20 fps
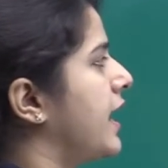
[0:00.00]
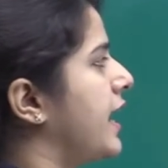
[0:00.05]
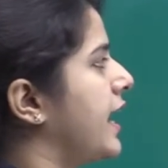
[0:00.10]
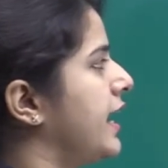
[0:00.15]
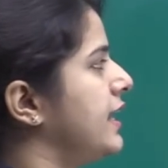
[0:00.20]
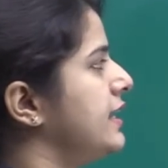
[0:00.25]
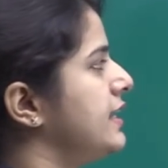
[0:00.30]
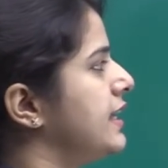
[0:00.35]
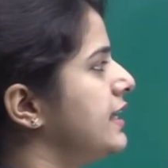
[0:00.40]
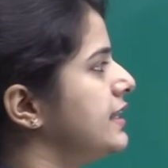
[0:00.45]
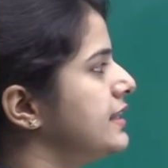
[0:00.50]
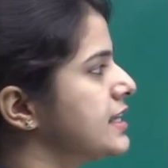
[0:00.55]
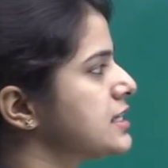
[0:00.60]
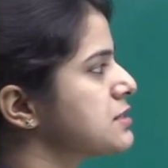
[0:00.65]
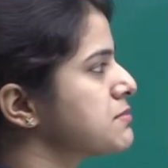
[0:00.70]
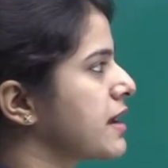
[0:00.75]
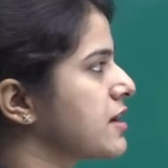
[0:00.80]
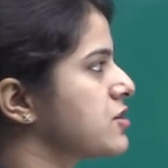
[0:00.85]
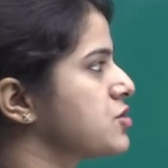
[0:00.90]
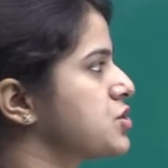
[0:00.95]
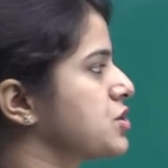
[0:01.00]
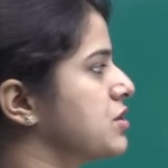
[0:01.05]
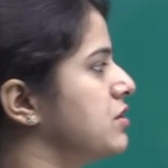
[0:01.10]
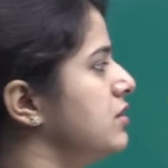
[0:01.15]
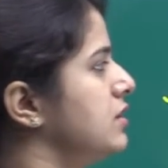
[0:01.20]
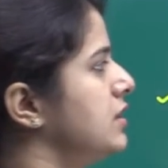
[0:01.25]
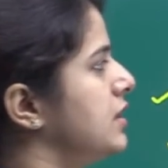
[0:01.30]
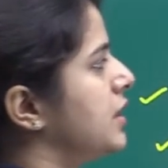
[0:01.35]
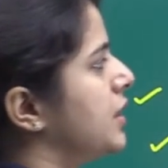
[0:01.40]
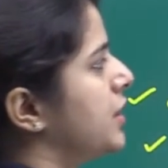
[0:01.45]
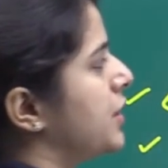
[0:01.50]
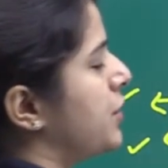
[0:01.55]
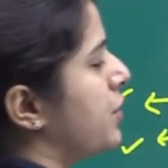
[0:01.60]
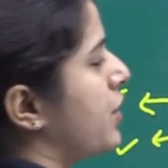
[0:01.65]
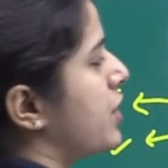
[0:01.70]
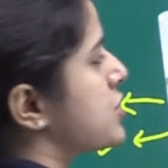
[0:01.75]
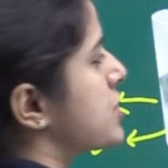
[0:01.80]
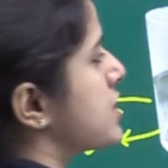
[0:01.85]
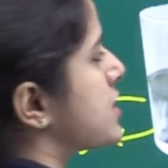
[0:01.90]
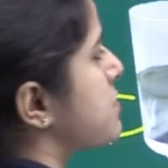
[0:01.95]
And in this mixture,
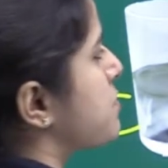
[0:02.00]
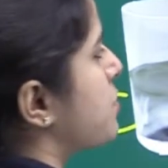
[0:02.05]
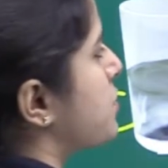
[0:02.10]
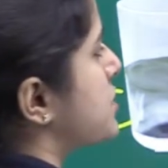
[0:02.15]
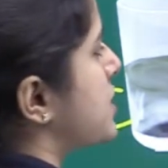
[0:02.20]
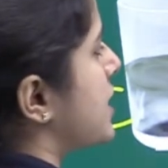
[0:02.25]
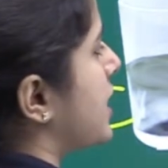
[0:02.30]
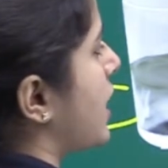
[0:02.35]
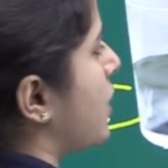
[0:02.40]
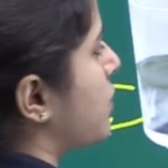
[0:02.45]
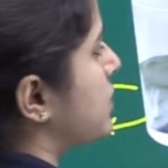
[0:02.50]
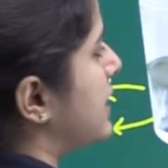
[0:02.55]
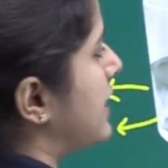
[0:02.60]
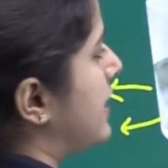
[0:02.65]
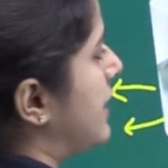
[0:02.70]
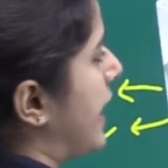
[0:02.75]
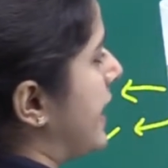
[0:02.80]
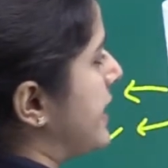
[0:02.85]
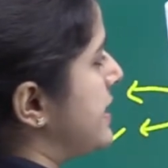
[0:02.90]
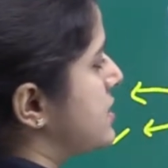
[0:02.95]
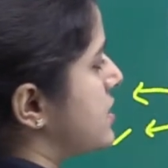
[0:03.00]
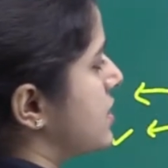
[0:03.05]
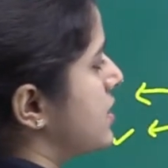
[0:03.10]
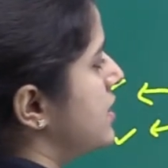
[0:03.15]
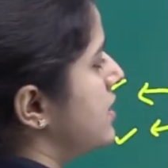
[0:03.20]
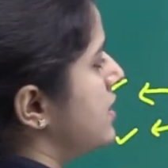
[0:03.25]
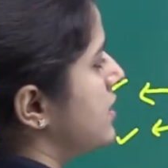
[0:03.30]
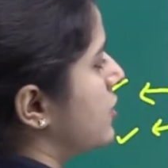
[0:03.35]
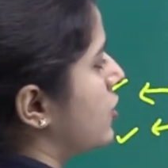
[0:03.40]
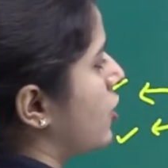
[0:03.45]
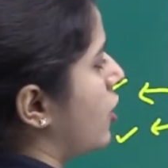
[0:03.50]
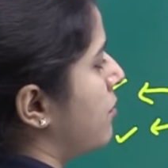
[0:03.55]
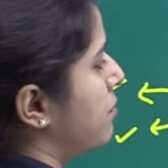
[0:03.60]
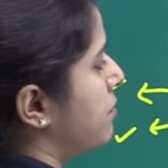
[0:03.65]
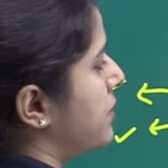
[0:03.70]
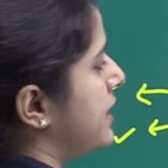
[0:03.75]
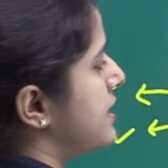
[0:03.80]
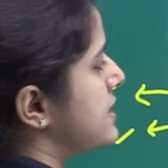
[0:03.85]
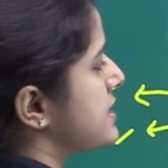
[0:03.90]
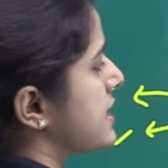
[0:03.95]
you are just putting out the lighter
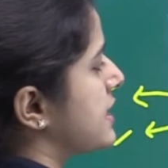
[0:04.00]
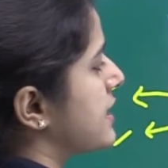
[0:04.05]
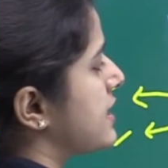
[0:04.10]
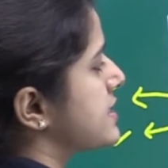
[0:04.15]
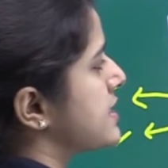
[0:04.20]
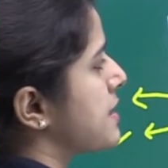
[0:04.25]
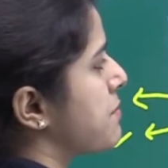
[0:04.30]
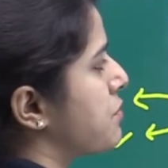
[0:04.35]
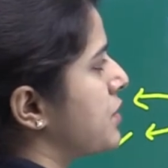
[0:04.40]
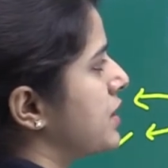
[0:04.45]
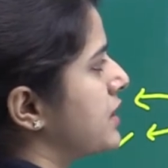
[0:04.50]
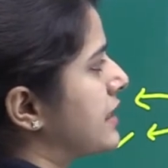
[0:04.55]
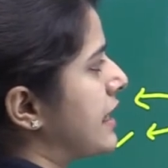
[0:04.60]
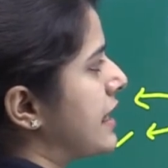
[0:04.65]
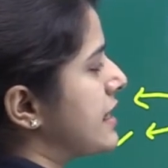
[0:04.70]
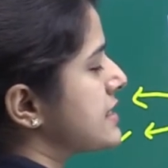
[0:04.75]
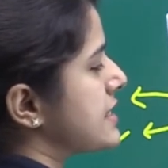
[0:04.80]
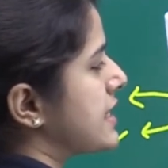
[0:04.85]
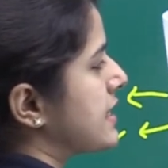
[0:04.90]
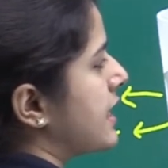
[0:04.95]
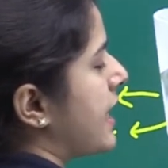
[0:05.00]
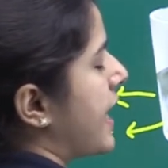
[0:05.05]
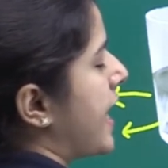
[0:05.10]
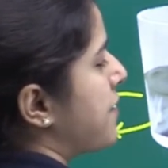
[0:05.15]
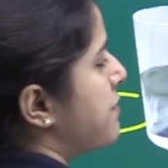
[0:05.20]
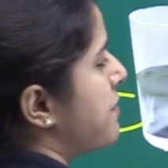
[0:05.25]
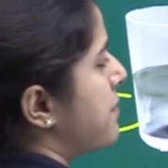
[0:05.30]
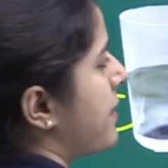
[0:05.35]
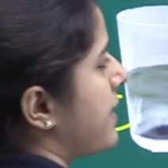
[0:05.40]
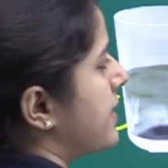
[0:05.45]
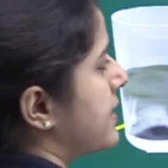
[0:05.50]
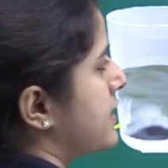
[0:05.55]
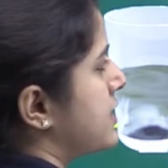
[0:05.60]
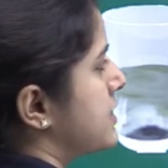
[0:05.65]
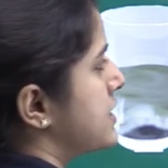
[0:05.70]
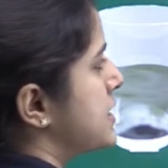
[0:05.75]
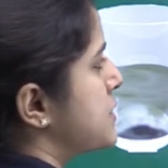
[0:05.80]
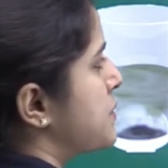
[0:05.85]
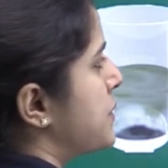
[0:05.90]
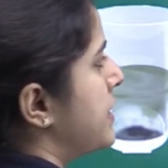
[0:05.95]
components in the separate glass and the heavy
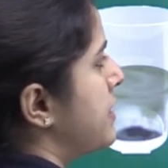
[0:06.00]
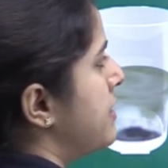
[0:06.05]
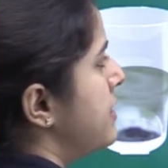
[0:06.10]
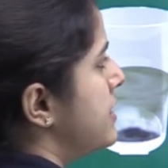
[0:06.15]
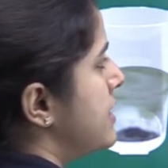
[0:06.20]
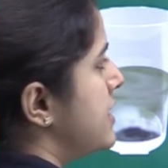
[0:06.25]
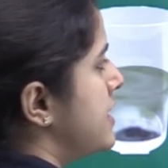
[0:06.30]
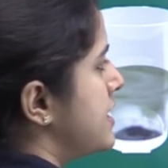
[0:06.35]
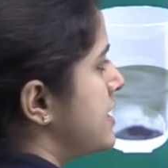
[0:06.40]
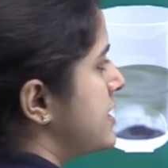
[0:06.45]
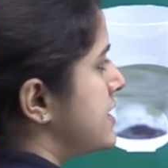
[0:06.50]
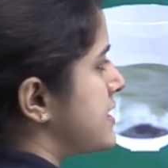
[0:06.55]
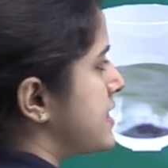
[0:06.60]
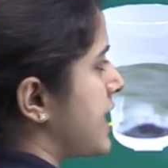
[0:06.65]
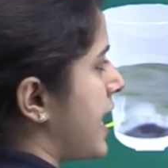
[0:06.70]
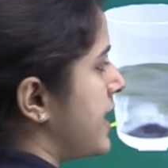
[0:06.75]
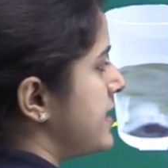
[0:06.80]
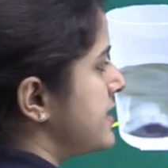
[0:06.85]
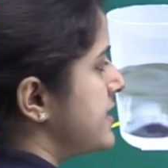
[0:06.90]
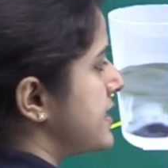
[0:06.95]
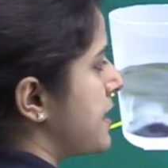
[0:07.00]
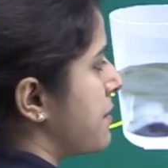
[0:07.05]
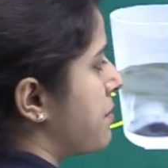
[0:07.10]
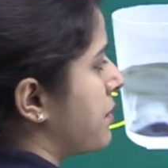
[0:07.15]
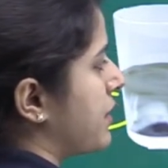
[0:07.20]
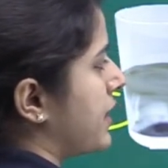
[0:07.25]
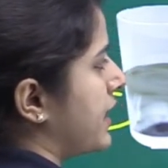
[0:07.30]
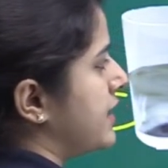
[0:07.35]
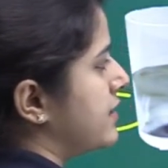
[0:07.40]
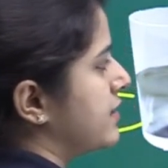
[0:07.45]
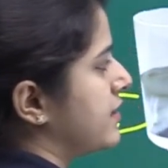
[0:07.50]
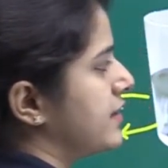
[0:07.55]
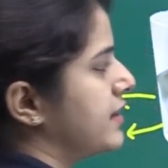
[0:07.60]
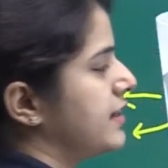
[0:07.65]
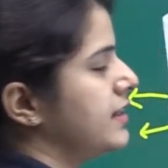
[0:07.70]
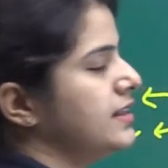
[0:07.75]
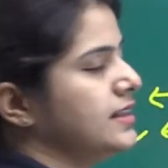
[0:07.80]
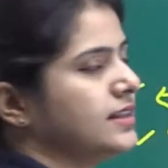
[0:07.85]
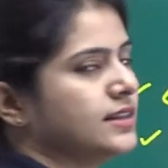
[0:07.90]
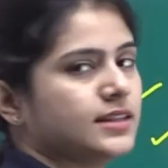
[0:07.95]
particles will stand separated
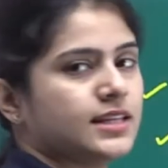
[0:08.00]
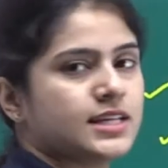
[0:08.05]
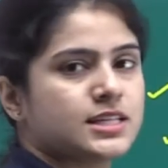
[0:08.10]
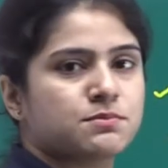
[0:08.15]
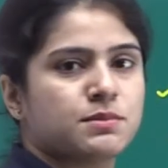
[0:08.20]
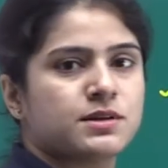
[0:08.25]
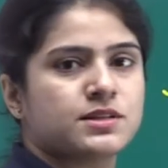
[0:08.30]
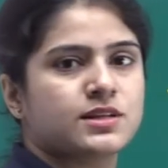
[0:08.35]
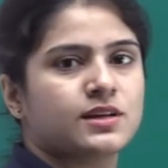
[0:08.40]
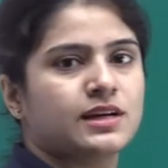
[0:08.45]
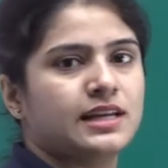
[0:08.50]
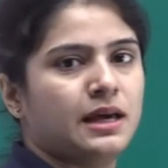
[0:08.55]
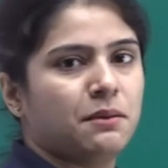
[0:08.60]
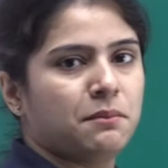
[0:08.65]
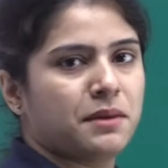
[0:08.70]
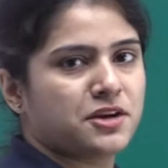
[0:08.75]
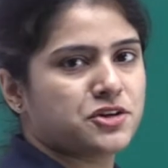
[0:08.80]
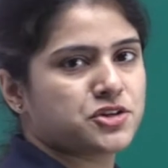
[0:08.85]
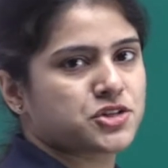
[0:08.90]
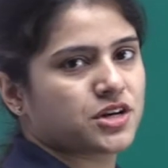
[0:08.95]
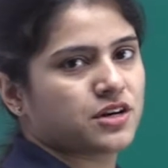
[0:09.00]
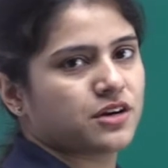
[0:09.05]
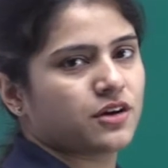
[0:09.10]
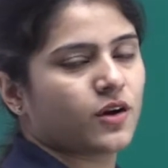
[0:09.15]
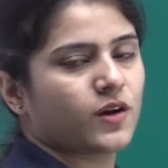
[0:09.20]
in this particular mixture.